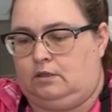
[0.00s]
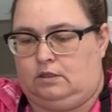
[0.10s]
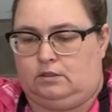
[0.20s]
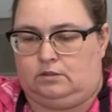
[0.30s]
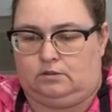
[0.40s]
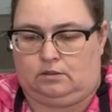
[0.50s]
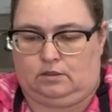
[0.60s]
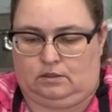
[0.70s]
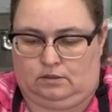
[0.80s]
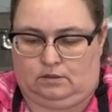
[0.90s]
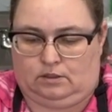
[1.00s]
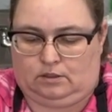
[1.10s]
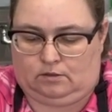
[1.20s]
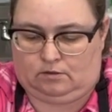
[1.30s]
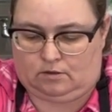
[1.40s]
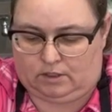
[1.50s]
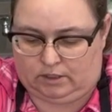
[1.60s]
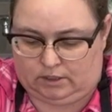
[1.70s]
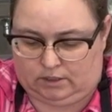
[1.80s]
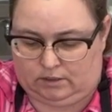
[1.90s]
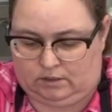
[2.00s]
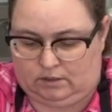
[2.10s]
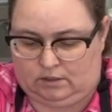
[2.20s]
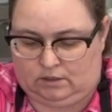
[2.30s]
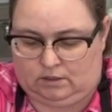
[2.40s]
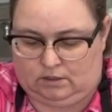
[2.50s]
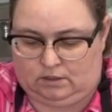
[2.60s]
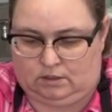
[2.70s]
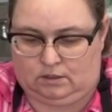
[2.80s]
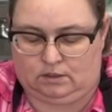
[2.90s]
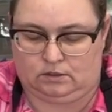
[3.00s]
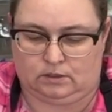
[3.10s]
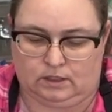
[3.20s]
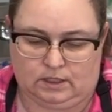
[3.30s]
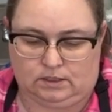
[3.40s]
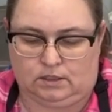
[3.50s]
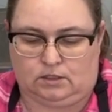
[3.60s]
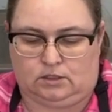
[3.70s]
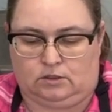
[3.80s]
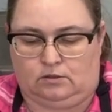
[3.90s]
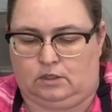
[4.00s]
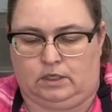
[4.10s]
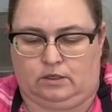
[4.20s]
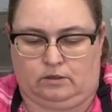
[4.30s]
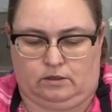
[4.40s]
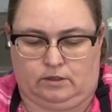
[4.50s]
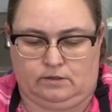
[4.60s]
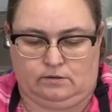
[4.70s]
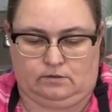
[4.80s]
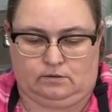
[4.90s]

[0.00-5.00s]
it's looking like a lot. So that's at 200.